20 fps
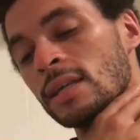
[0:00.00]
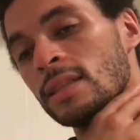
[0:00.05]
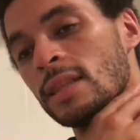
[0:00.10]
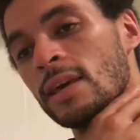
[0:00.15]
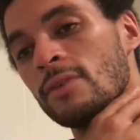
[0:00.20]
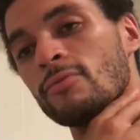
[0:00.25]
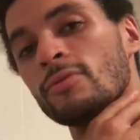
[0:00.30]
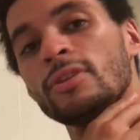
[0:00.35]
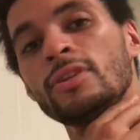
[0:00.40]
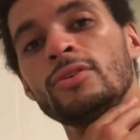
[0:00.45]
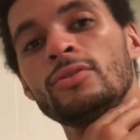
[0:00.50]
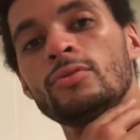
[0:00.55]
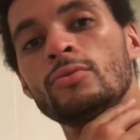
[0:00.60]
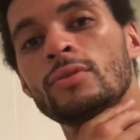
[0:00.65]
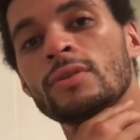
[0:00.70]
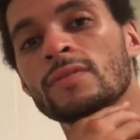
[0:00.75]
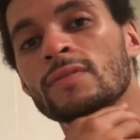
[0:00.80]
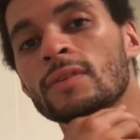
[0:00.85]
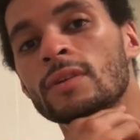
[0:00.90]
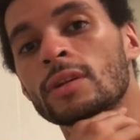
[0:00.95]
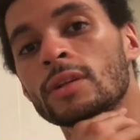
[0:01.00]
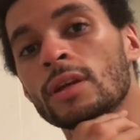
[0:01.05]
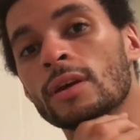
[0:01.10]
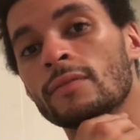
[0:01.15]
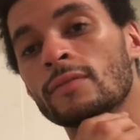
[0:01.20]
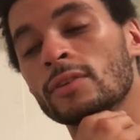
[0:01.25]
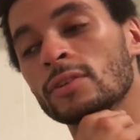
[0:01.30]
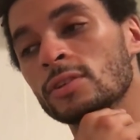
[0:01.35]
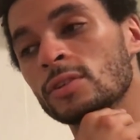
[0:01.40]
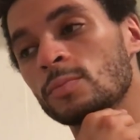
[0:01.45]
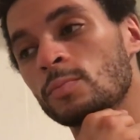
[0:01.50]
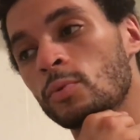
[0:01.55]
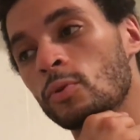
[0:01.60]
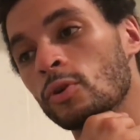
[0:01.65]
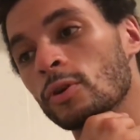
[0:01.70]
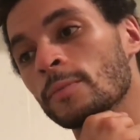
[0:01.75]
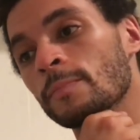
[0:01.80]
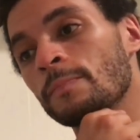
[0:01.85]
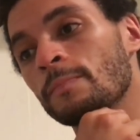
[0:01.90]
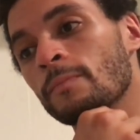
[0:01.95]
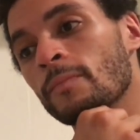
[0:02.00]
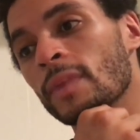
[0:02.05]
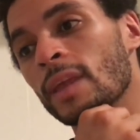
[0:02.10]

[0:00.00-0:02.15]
they really do this for the love of the sport.